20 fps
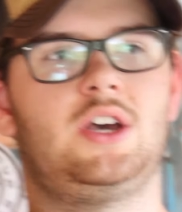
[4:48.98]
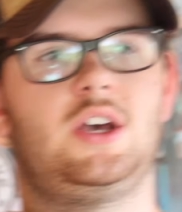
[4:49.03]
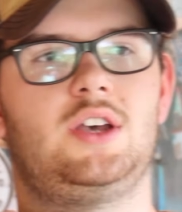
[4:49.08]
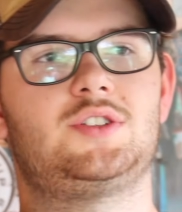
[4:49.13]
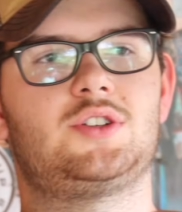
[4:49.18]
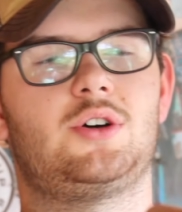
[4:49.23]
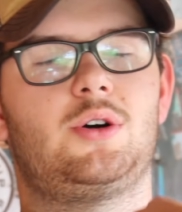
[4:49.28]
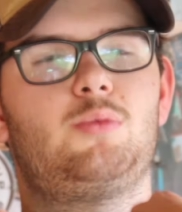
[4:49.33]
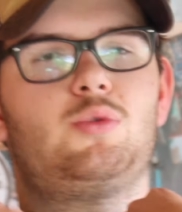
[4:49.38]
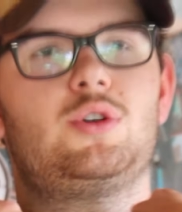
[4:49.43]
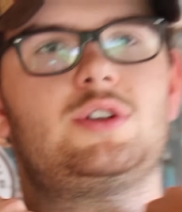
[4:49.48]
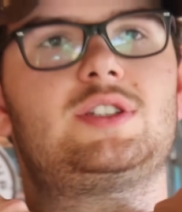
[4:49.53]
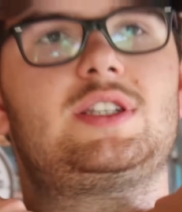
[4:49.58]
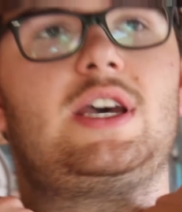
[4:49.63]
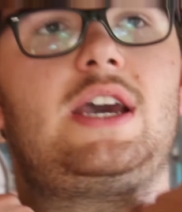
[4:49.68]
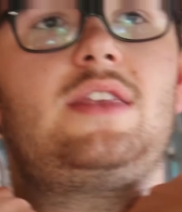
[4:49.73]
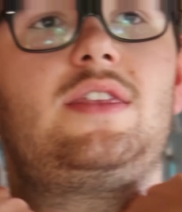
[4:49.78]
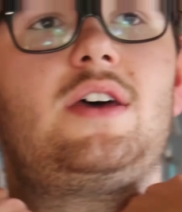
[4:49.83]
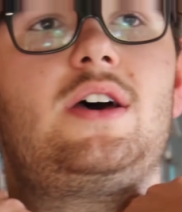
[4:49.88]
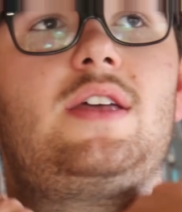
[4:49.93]
So I would
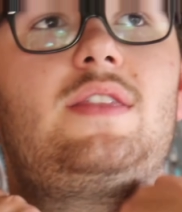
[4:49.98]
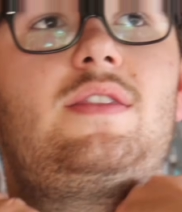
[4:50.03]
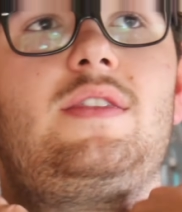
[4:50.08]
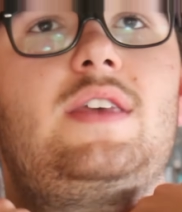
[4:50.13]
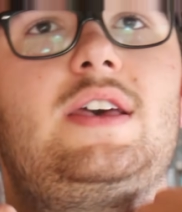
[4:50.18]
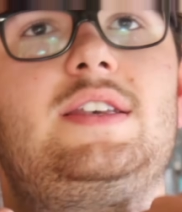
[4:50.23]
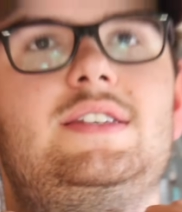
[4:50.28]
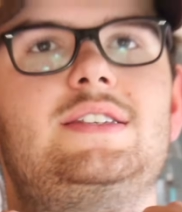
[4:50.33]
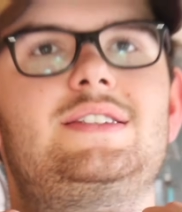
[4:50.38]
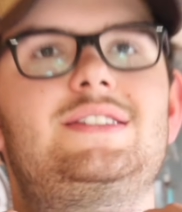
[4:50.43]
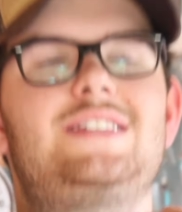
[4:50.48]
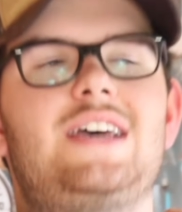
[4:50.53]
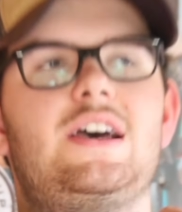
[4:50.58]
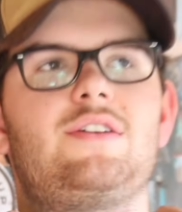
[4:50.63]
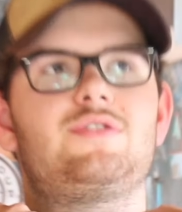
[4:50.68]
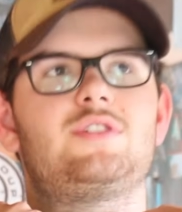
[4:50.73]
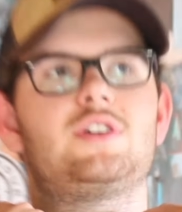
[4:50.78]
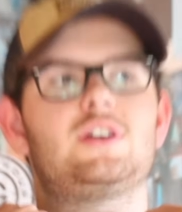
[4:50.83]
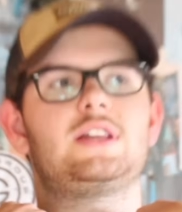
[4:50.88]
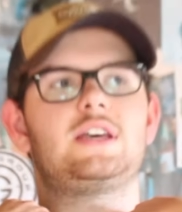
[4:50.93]
say that this is
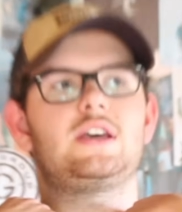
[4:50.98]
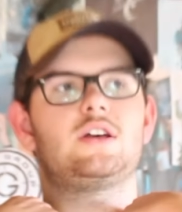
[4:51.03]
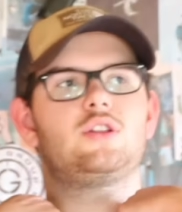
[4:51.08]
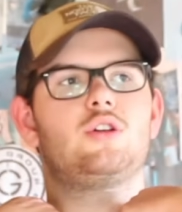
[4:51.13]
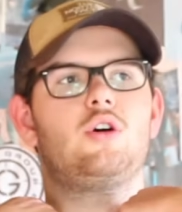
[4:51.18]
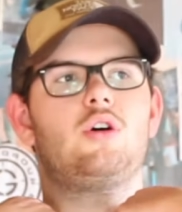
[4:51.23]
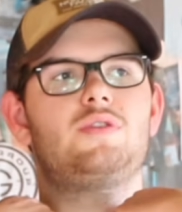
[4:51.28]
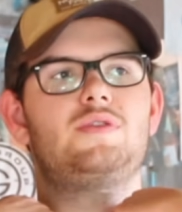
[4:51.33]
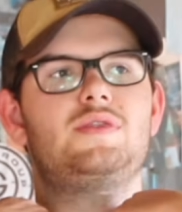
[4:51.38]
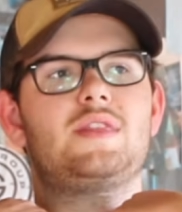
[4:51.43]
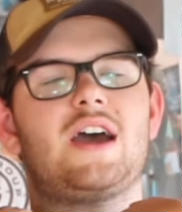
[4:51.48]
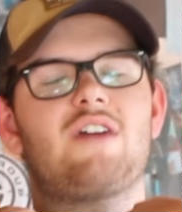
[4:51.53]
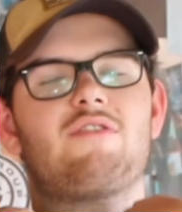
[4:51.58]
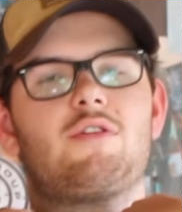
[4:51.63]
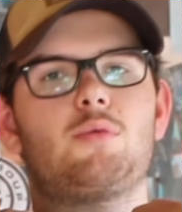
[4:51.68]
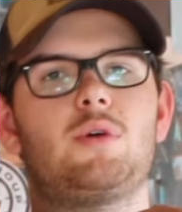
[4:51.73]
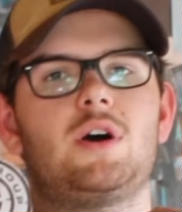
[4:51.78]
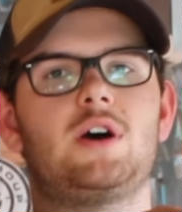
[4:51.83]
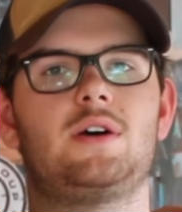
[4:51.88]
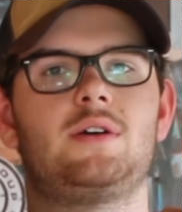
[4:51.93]
definitely a lot
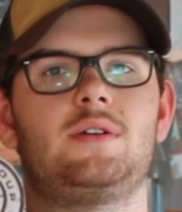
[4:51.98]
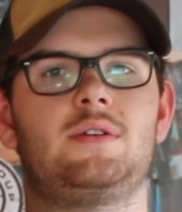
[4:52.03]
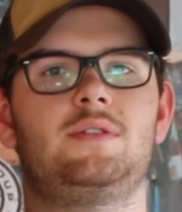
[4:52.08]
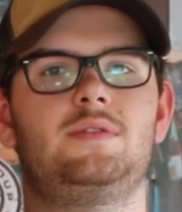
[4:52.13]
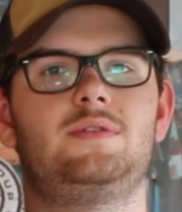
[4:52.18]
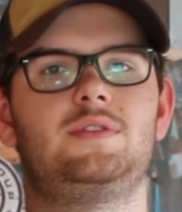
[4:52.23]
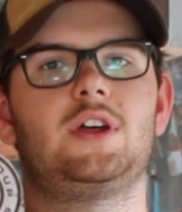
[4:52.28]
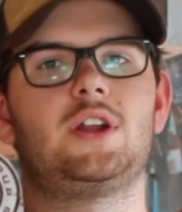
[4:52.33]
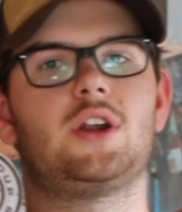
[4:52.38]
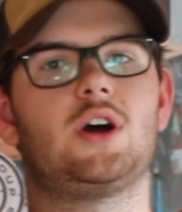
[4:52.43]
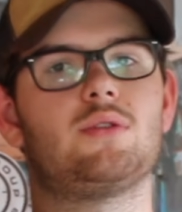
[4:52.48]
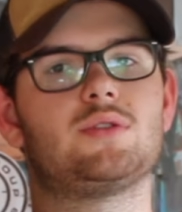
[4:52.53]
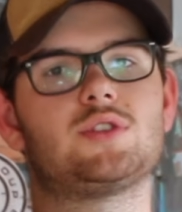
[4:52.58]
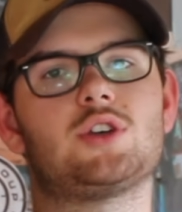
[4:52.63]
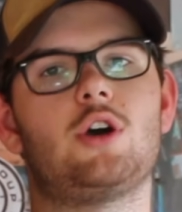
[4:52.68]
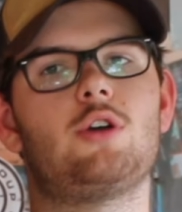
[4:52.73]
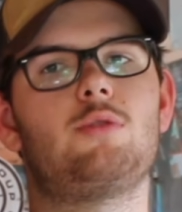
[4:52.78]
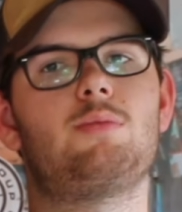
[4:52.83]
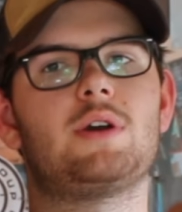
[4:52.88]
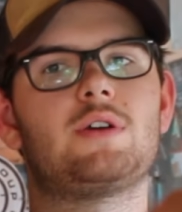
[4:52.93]
narrower than I was
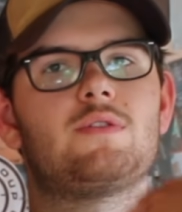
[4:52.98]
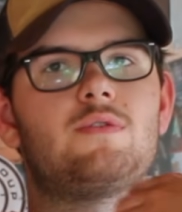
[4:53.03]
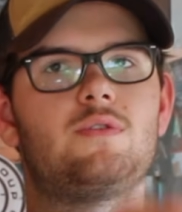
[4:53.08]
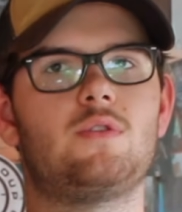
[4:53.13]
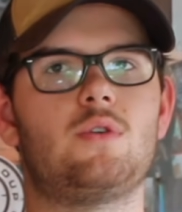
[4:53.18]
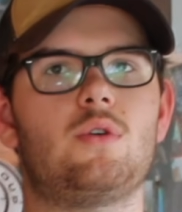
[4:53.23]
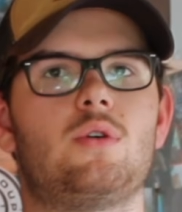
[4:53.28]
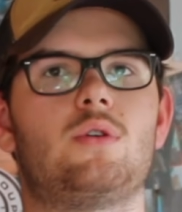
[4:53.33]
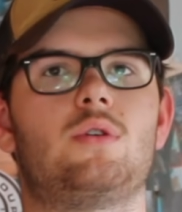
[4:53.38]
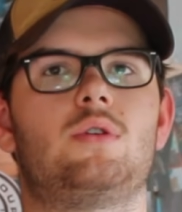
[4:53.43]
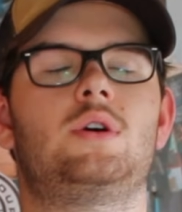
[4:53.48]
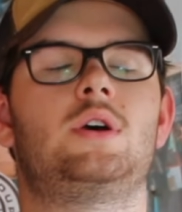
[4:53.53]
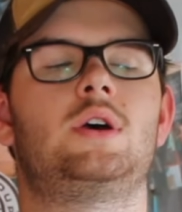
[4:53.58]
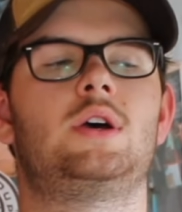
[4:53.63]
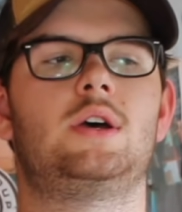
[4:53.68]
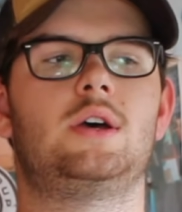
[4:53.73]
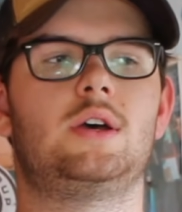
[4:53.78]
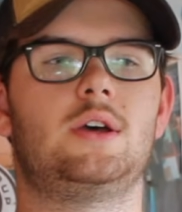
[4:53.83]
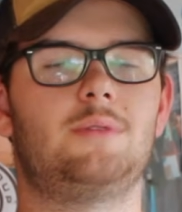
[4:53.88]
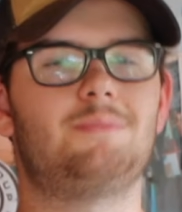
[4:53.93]
hoping for,
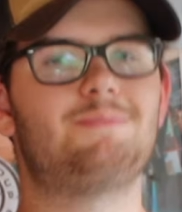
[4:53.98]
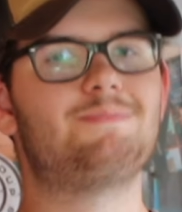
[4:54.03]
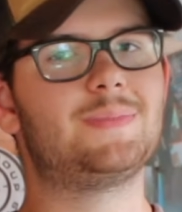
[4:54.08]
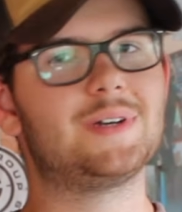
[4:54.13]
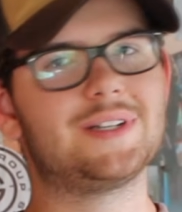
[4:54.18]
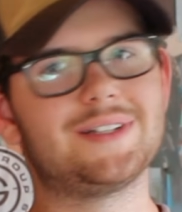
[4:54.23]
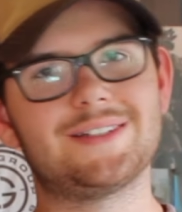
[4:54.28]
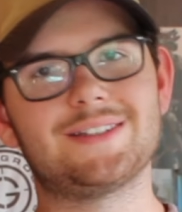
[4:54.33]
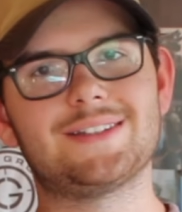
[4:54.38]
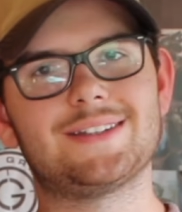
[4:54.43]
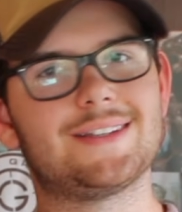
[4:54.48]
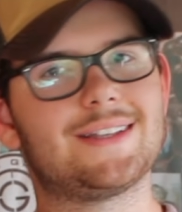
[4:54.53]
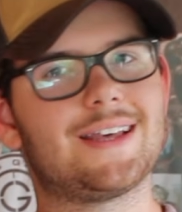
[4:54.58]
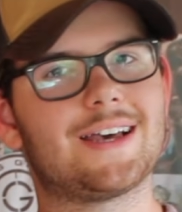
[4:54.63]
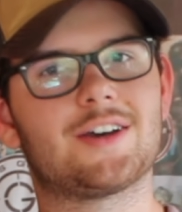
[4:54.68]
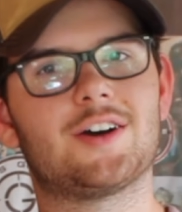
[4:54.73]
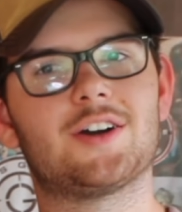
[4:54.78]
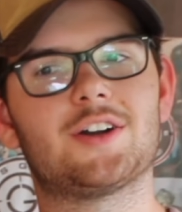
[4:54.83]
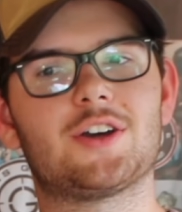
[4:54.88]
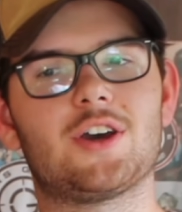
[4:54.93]
but that
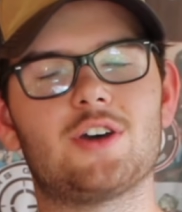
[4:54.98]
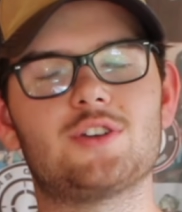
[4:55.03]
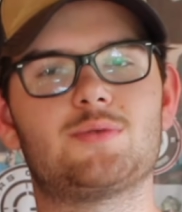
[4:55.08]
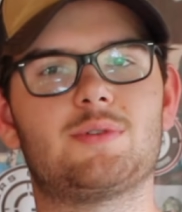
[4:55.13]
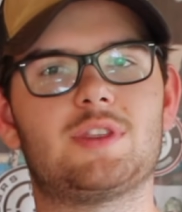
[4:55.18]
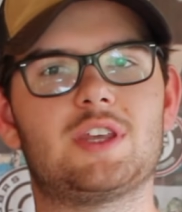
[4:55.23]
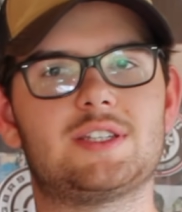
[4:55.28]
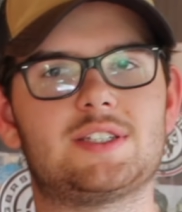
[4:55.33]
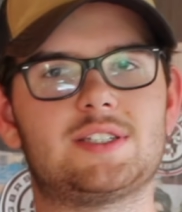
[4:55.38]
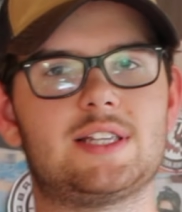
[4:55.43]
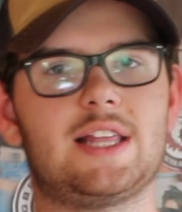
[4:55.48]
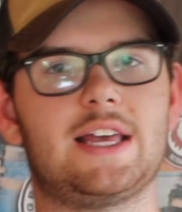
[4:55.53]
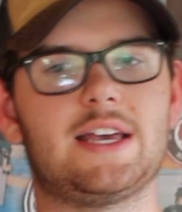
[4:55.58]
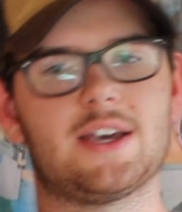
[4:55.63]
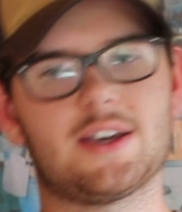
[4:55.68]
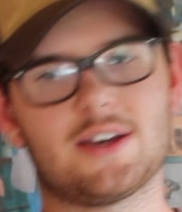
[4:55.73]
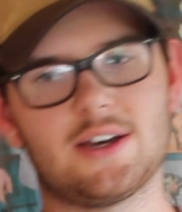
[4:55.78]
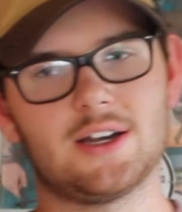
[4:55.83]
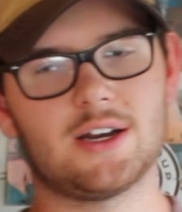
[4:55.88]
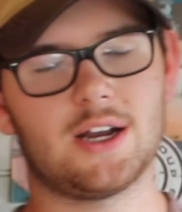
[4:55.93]
kind of goes with the
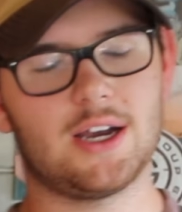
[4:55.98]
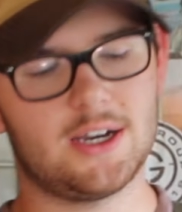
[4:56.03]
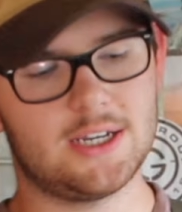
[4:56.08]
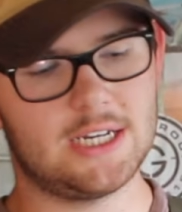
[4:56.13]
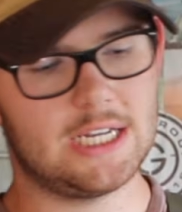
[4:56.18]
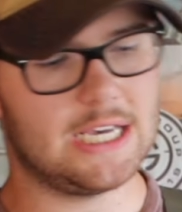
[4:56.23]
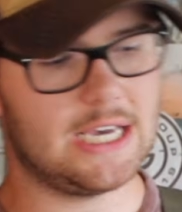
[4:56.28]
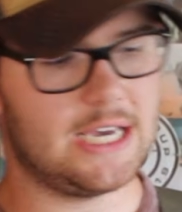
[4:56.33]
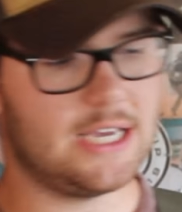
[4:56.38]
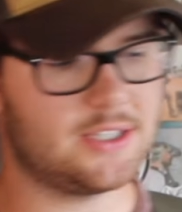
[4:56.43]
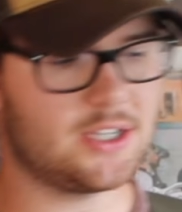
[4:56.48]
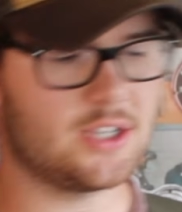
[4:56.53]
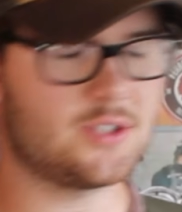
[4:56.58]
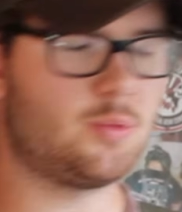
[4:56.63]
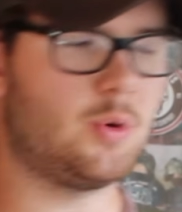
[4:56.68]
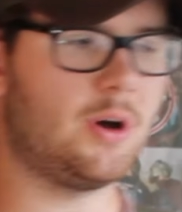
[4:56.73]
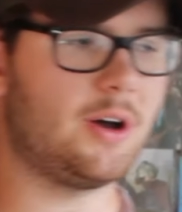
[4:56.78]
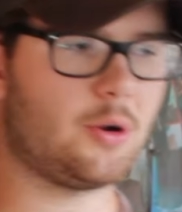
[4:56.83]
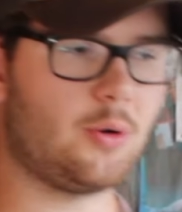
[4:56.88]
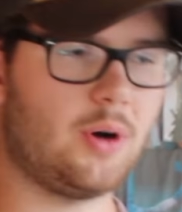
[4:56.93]
slick kind of idea. It does
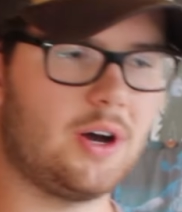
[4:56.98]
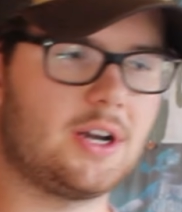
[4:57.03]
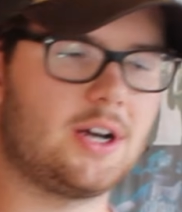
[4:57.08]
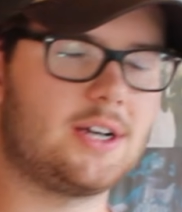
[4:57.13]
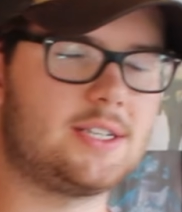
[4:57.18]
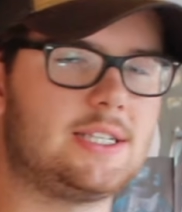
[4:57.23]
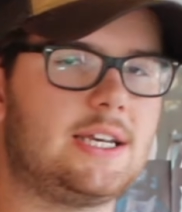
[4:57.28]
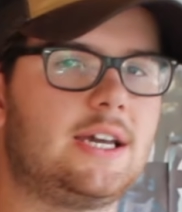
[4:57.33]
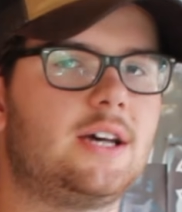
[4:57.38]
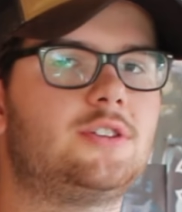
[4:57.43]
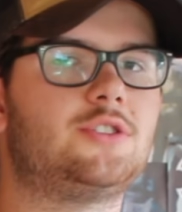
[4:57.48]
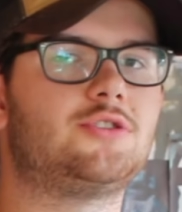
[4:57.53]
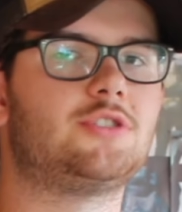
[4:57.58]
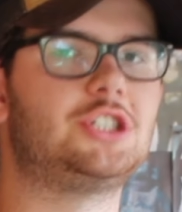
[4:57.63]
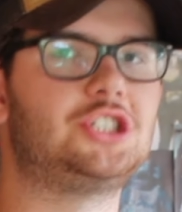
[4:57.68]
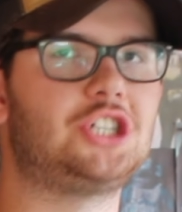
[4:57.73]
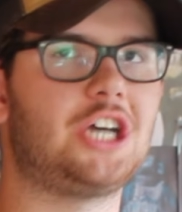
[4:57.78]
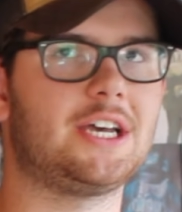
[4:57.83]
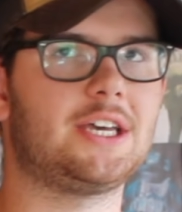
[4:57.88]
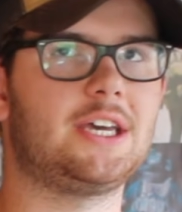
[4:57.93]
work quite nicely under a
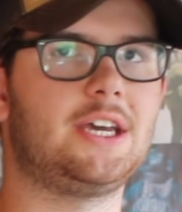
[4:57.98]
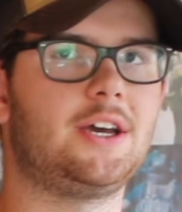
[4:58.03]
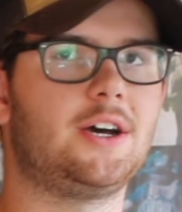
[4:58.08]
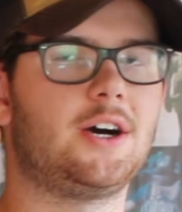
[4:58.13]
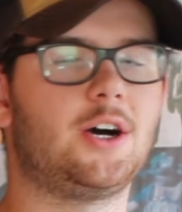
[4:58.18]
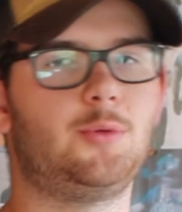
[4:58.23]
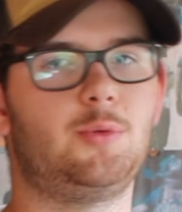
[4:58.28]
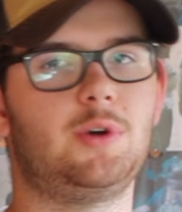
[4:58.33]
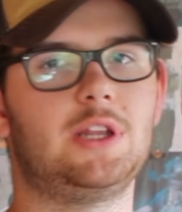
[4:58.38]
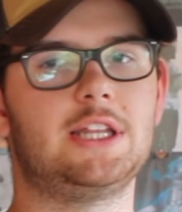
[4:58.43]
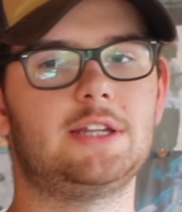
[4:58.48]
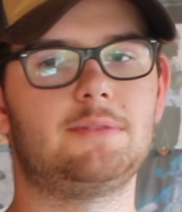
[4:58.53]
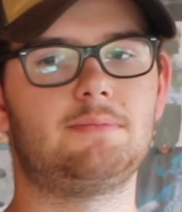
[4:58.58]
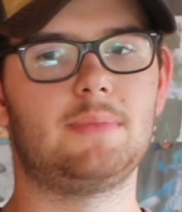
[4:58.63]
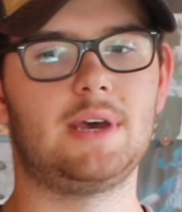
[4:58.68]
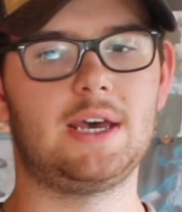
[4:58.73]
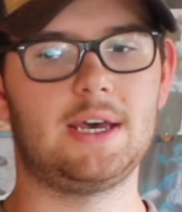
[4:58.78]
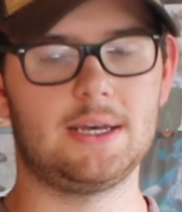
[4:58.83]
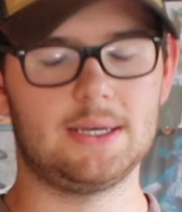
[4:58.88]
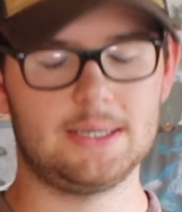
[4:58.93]
jacket, I will
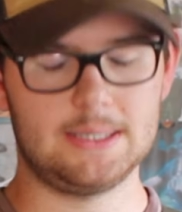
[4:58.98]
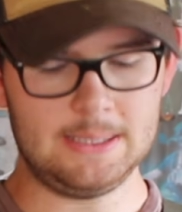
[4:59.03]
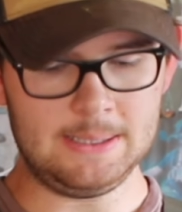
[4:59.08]
admit.